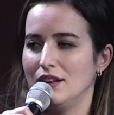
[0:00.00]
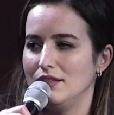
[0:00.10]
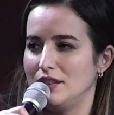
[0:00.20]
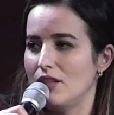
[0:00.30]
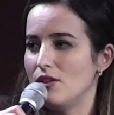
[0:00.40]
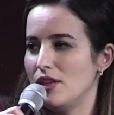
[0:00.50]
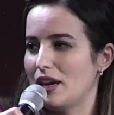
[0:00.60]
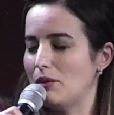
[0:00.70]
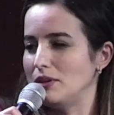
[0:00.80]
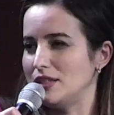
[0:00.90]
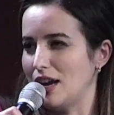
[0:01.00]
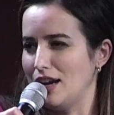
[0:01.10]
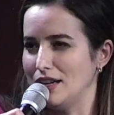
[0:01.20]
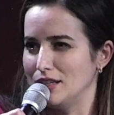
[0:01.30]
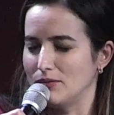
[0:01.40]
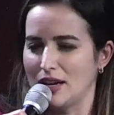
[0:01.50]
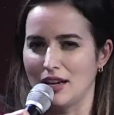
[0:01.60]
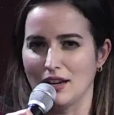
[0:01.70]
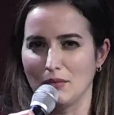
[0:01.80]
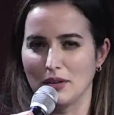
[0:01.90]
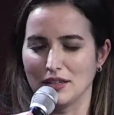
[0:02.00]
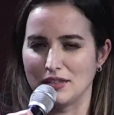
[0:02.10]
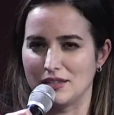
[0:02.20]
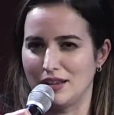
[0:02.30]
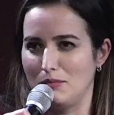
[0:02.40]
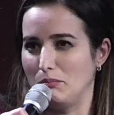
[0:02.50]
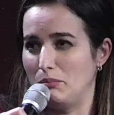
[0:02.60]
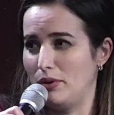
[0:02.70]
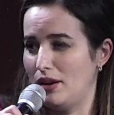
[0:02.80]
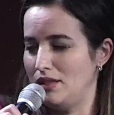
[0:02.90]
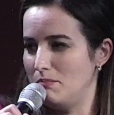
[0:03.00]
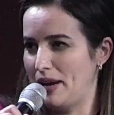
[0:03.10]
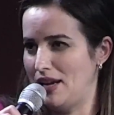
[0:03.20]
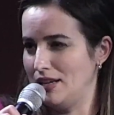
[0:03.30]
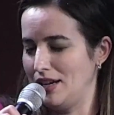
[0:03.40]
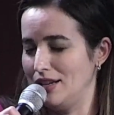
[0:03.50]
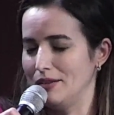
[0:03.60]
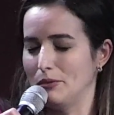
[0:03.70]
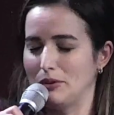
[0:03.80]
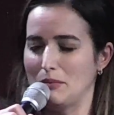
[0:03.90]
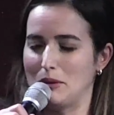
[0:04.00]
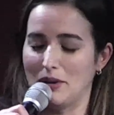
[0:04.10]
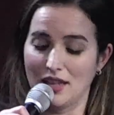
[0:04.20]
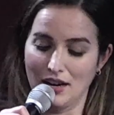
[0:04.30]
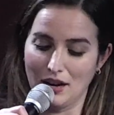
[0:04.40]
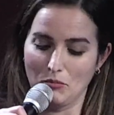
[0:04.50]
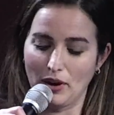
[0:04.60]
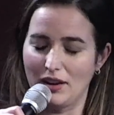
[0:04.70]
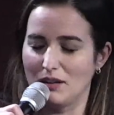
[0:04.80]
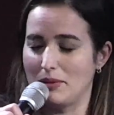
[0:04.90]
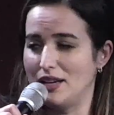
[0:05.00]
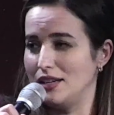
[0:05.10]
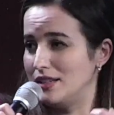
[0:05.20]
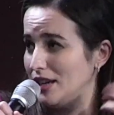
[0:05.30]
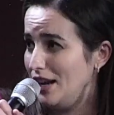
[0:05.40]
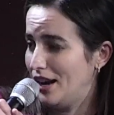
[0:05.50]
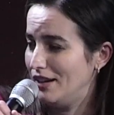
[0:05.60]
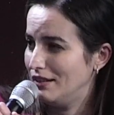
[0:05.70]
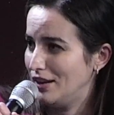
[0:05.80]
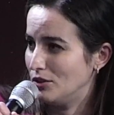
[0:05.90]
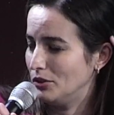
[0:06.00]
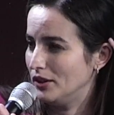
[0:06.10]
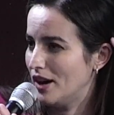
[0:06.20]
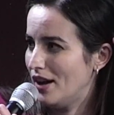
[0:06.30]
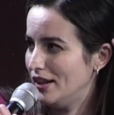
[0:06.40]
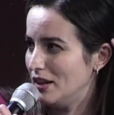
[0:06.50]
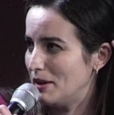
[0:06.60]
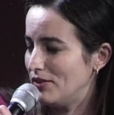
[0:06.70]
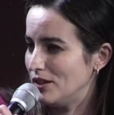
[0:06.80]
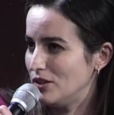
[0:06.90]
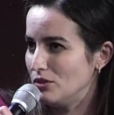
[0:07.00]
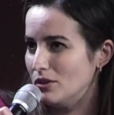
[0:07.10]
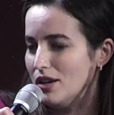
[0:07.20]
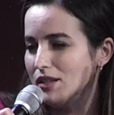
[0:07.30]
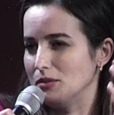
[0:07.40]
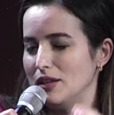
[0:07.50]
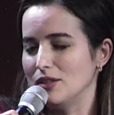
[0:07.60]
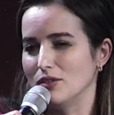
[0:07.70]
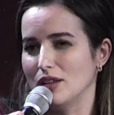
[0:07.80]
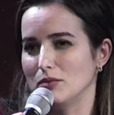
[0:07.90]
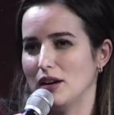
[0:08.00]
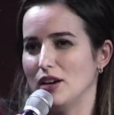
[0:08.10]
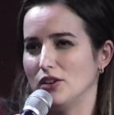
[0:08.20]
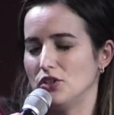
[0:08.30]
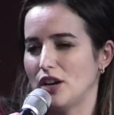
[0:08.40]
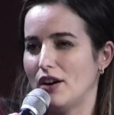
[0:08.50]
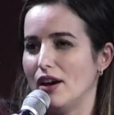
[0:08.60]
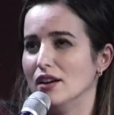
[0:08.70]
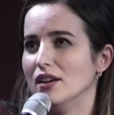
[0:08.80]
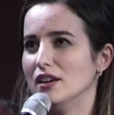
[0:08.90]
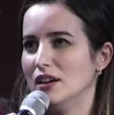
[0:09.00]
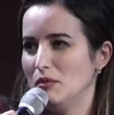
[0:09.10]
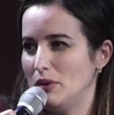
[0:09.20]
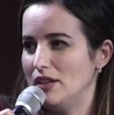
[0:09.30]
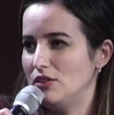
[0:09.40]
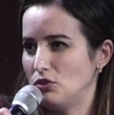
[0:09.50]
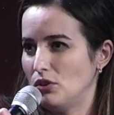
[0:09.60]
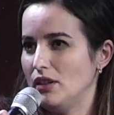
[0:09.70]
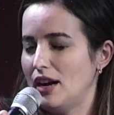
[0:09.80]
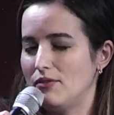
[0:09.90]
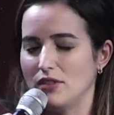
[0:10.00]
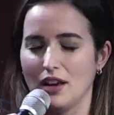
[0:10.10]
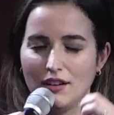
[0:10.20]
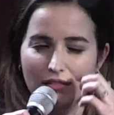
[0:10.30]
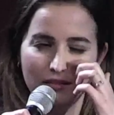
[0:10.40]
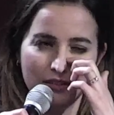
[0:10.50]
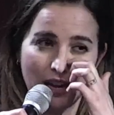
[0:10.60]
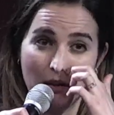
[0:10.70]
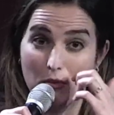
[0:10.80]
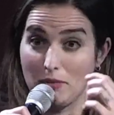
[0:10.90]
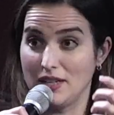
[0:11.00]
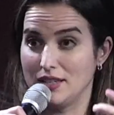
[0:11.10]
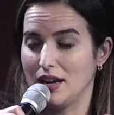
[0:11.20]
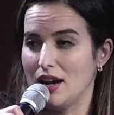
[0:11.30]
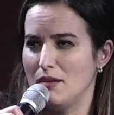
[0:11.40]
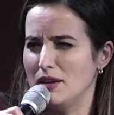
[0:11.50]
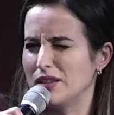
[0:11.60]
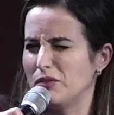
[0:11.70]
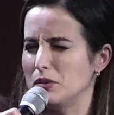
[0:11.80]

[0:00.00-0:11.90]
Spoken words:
The other thing I would say, and it's funny, I'm going to say put on the Band-Aid. What do I mean by that? And I'm wearing a Band-Aid today, and I told a colleague about this story this week, so that's why I'll share it. But shortly after that time with my son was